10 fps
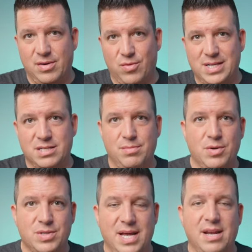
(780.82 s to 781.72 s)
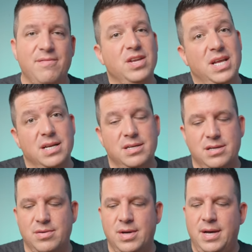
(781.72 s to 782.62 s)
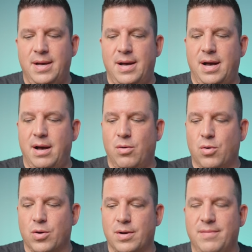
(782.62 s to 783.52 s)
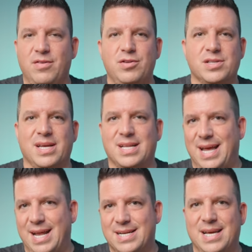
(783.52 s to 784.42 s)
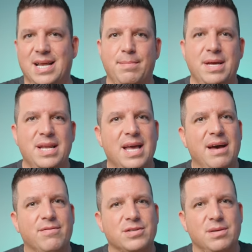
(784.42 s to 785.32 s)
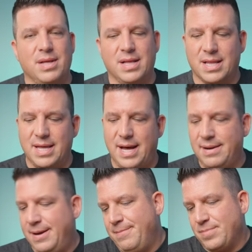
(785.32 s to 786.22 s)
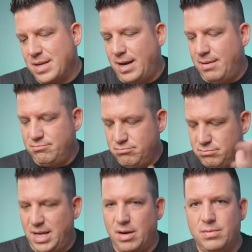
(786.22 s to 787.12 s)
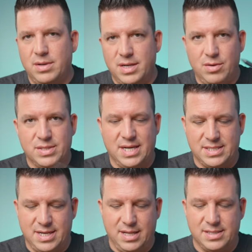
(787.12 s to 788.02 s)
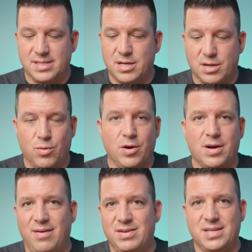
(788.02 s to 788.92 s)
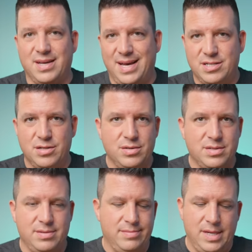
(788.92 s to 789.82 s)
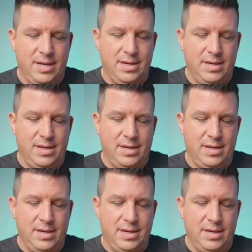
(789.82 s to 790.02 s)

and write some notes down if you needed to, uh, or if you just like to annotate a PDF or something like that. Uh, you know, a USI stylus is going to work. Obviously, ASUS and